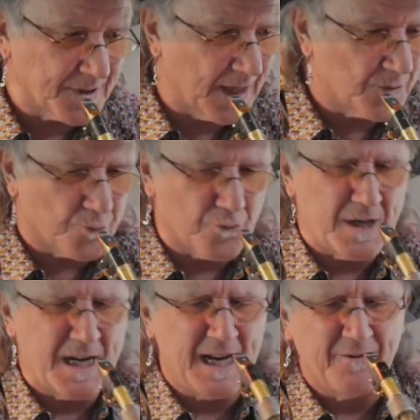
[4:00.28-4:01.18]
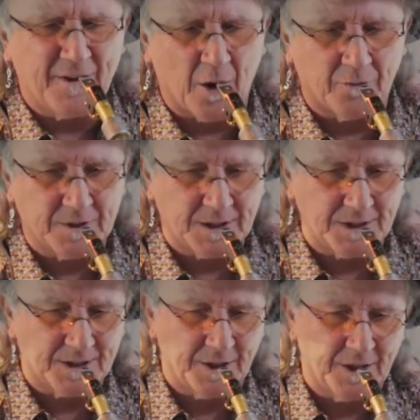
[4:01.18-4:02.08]
sounds really velvety.
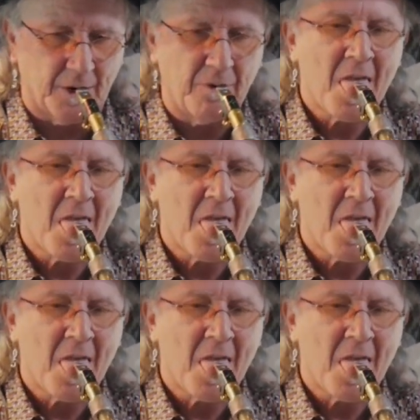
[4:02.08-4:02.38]
So you go.